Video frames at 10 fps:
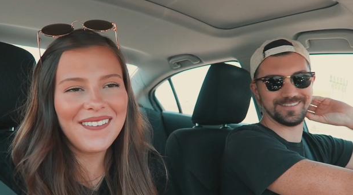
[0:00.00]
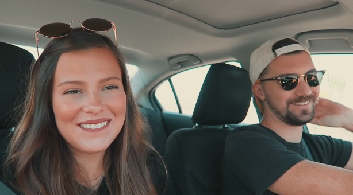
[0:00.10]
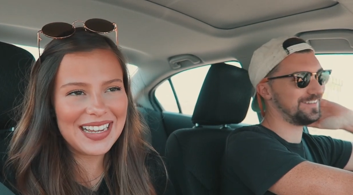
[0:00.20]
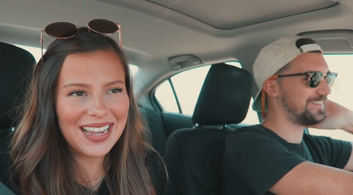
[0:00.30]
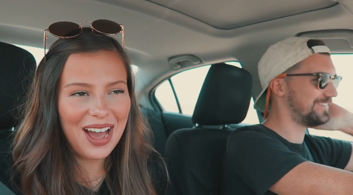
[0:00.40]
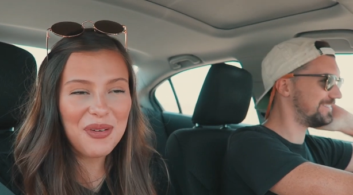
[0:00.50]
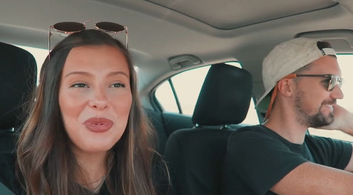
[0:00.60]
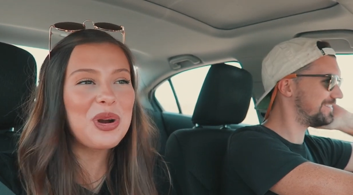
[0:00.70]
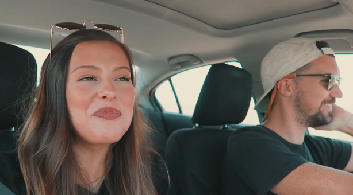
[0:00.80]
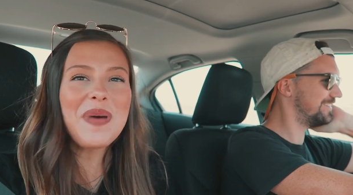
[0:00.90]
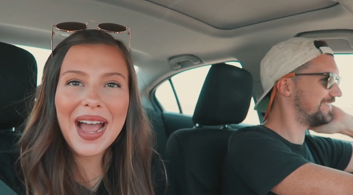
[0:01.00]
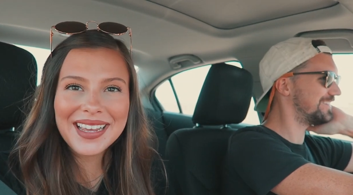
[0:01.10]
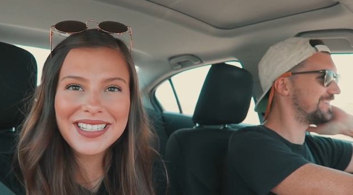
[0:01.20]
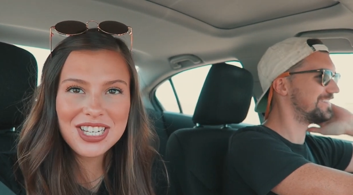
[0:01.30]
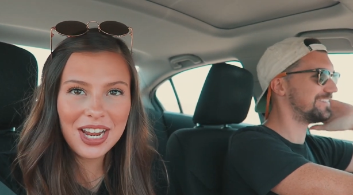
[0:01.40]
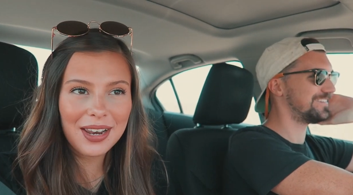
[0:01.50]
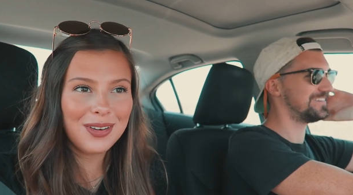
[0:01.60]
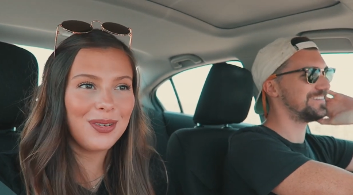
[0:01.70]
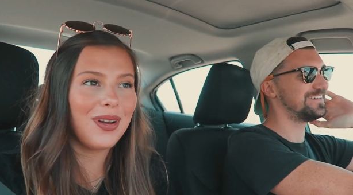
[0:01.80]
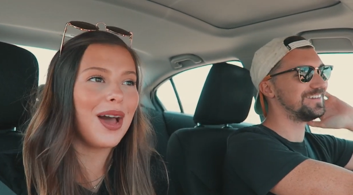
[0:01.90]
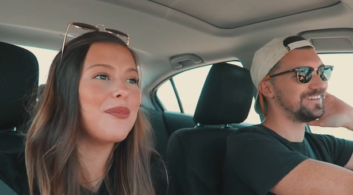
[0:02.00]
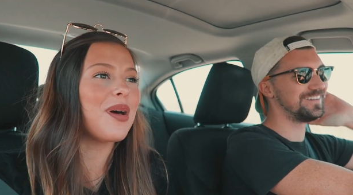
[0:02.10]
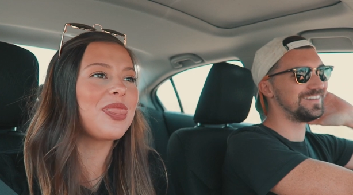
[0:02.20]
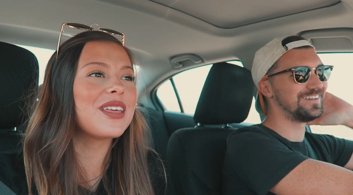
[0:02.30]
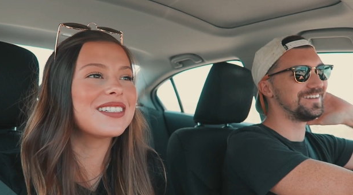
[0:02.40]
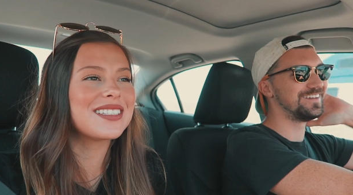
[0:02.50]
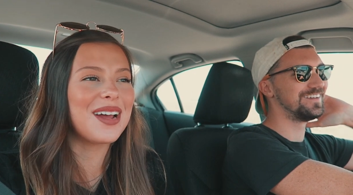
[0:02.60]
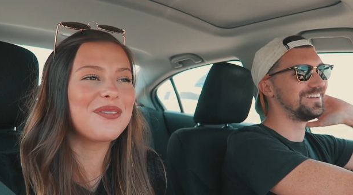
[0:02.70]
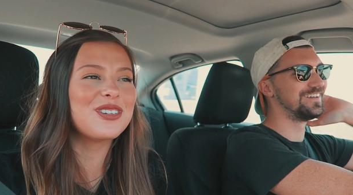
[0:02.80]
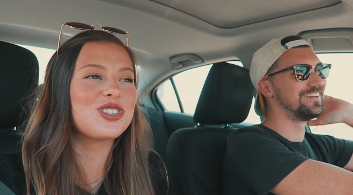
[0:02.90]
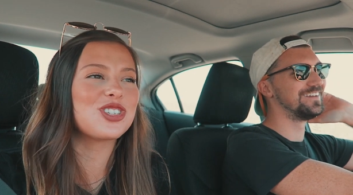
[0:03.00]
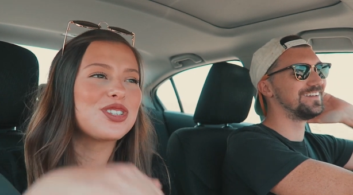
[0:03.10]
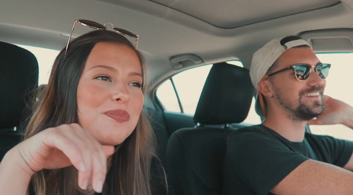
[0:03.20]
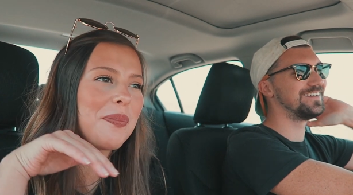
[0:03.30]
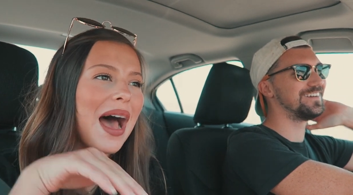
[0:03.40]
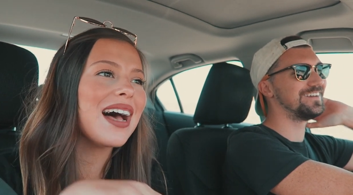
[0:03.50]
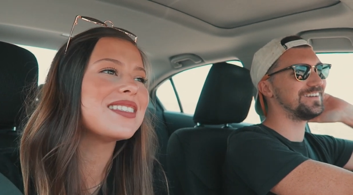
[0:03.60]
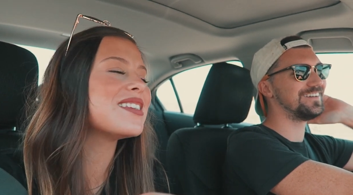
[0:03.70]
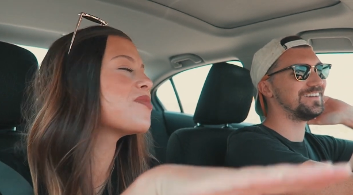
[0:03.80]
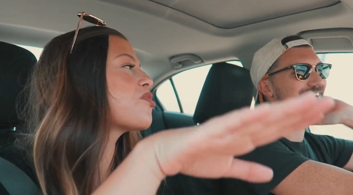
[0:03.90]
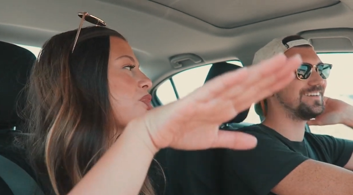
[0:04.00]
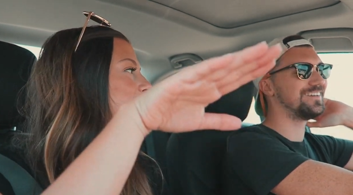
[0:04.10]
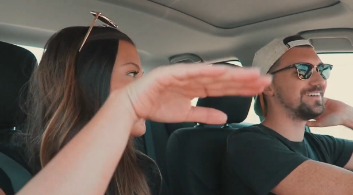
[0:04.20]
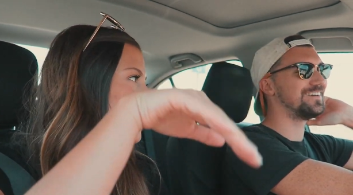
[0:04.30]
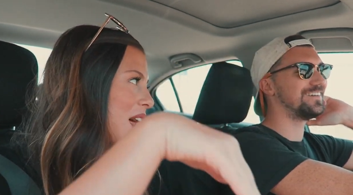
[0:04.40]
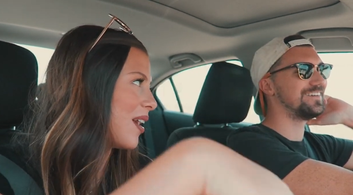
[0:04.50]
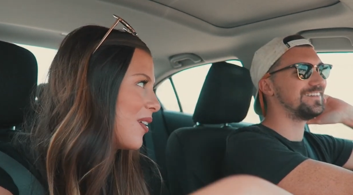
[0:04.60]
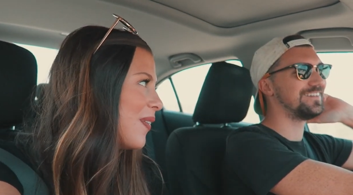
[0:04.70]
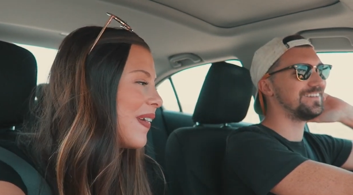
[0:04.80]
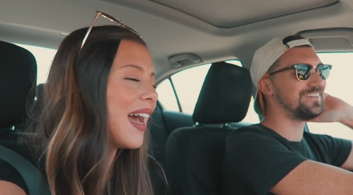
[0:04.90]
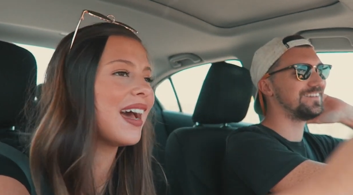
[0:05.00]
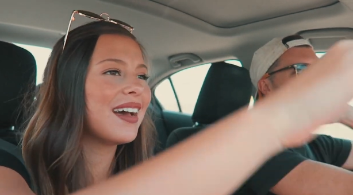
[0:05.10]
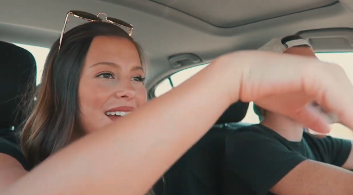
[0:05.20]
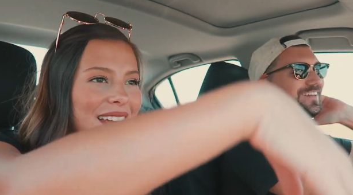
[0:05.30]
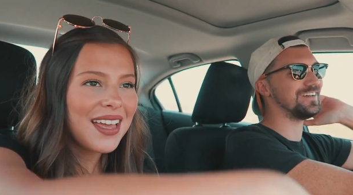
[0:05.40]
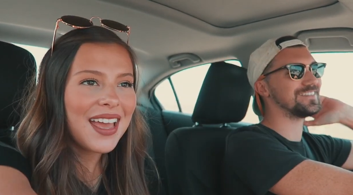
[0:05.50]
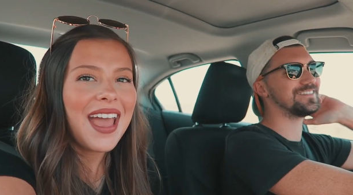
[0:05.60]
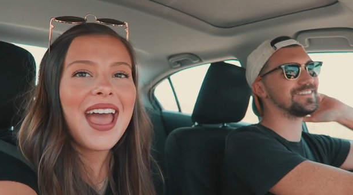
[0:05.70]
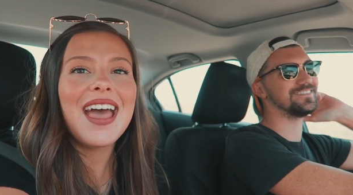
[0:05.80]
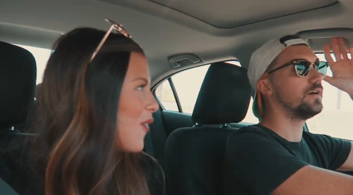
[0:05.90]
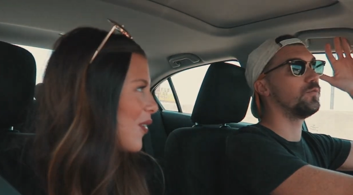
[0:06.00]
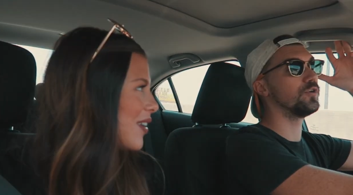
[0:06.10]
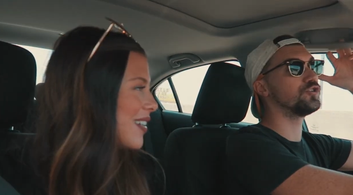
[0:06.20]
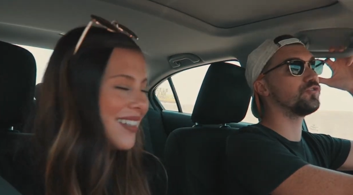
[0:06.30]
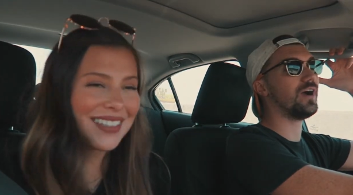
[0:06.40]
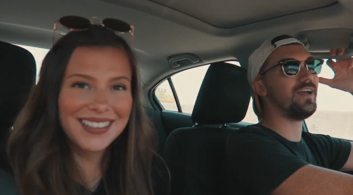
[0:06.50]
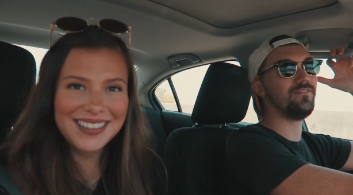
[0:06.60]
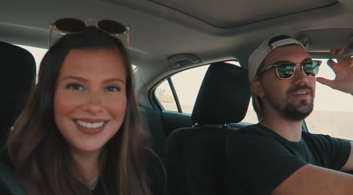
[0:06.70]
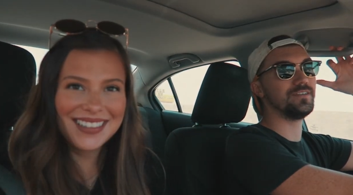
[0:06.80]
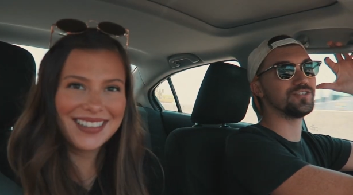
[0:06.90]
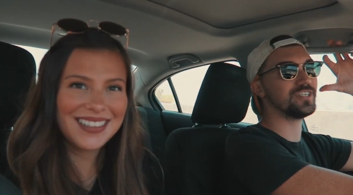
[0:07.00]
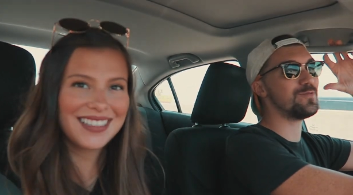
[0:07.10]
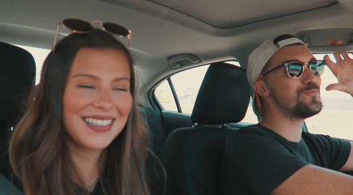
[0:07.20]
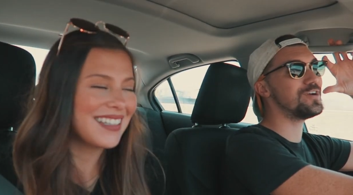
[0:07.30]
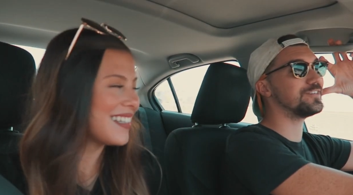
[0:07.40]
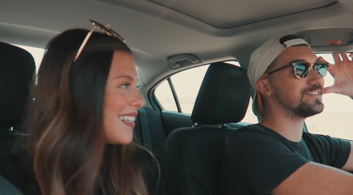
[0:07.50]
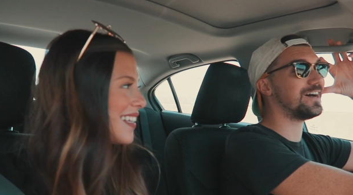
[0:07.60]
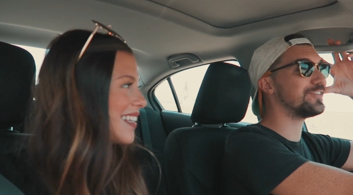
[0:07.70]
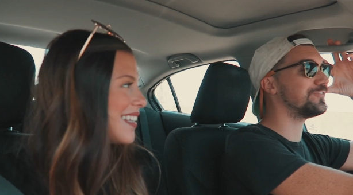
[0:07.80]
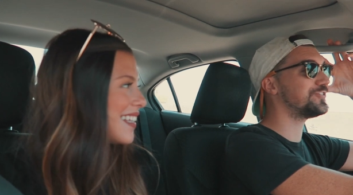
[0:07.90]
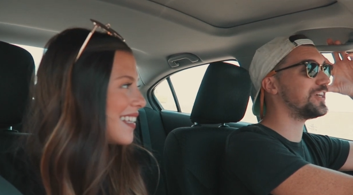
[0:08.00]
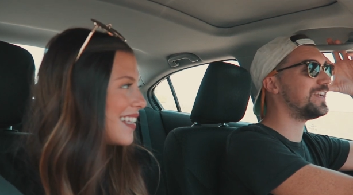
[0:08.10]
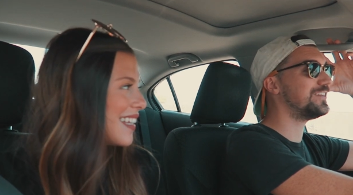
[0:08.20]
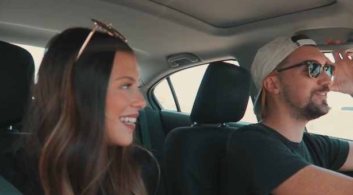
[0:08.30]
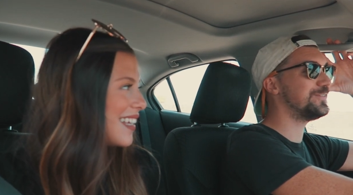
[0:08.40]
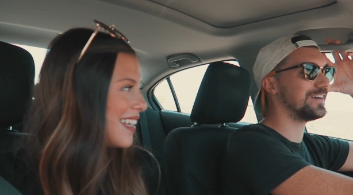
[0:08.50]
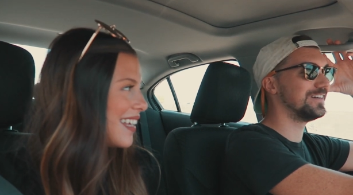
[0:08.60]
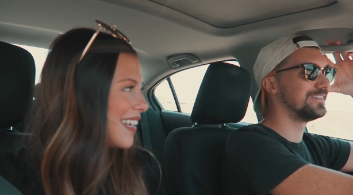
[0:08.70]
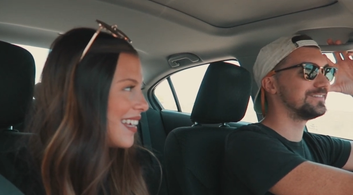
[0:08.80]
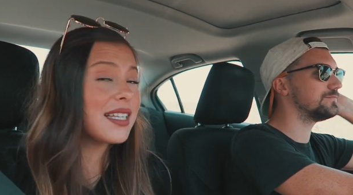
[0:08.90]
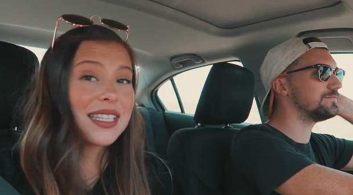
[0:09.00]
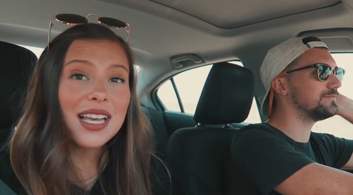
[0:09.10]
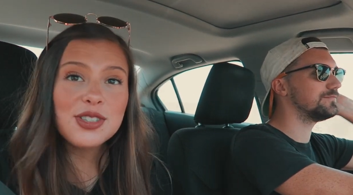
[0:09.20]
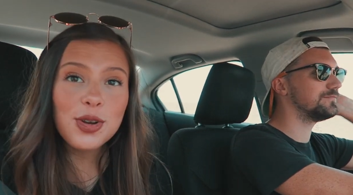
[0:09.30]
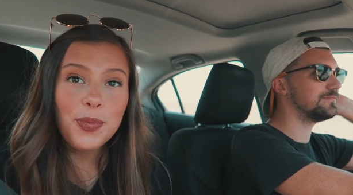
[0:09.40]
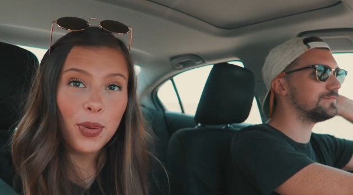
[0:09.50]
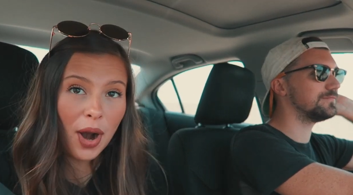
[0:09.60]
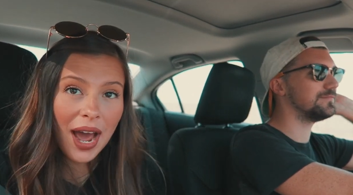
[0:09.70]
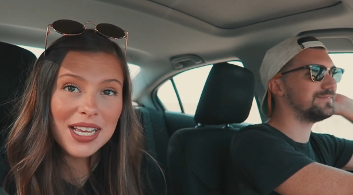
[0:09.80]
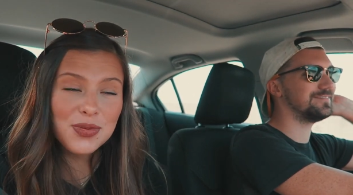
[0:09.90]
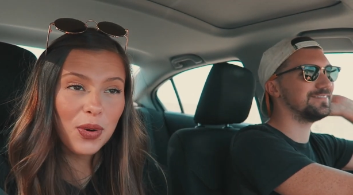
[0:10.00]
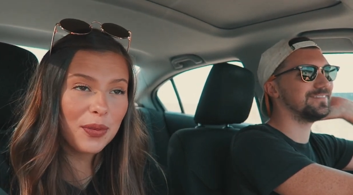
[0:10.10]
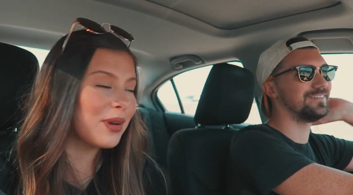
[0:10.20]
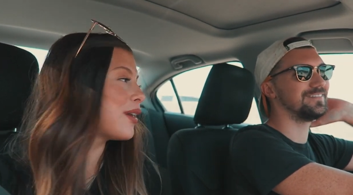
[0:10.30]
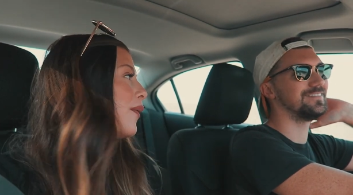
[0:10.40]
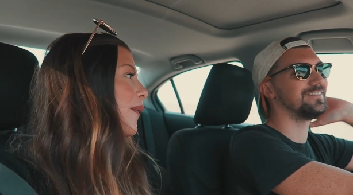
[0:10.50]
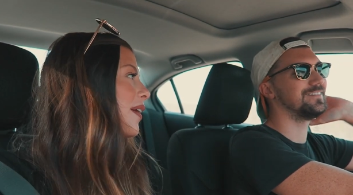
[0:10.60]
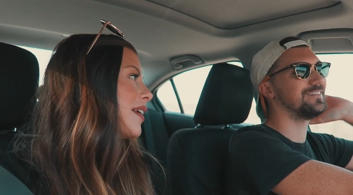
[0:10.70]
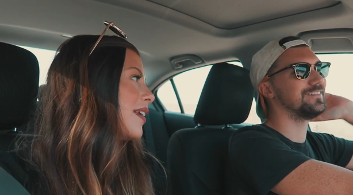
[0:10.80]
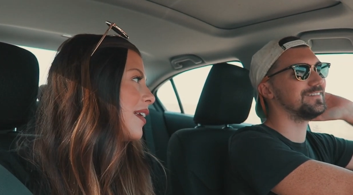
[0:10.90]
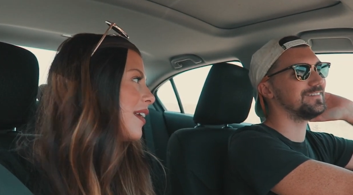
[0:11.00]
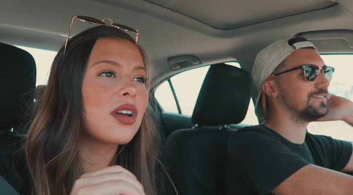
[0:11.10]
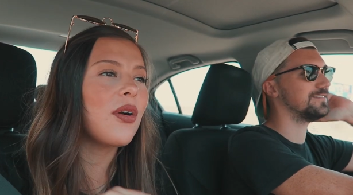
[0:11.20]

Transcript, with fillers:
Speaker 1: Oh my god, we're back in Chattanooga, but this time we're just passing through Chattanooga.
Speaker 2: Yes, we're driving somewhere south of Chattanooga.
Speaker 1: It's a surprise where we're going. We're